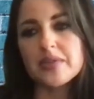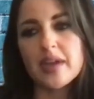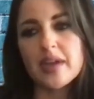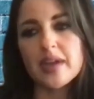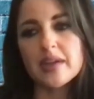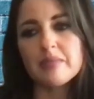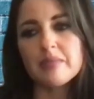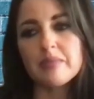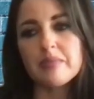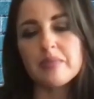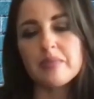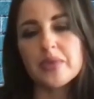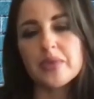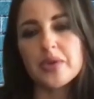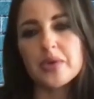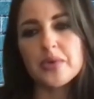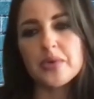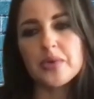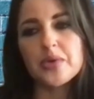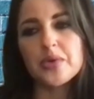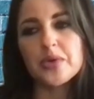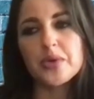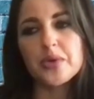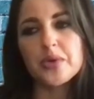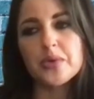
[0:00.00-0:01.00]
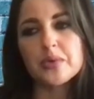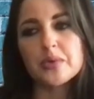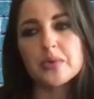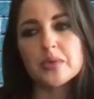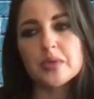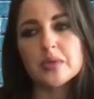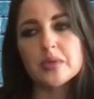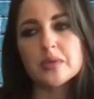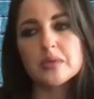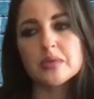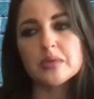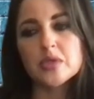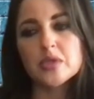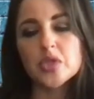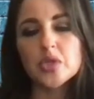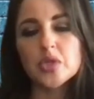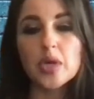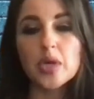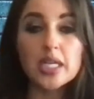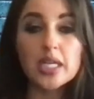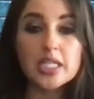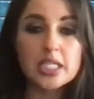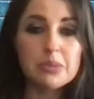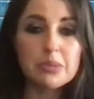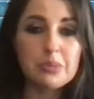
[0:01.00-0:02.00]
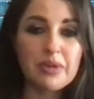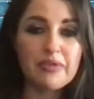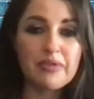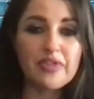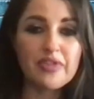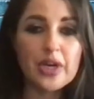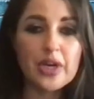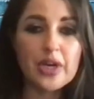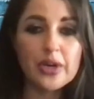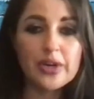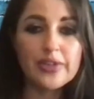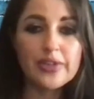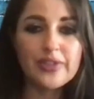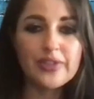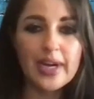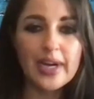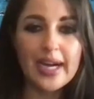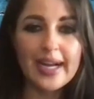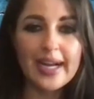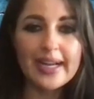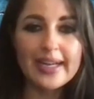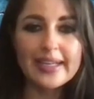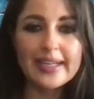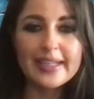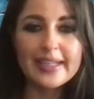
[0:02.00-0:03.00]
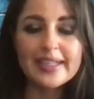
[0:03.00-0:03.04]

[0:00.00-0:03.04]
thing you you trust but verify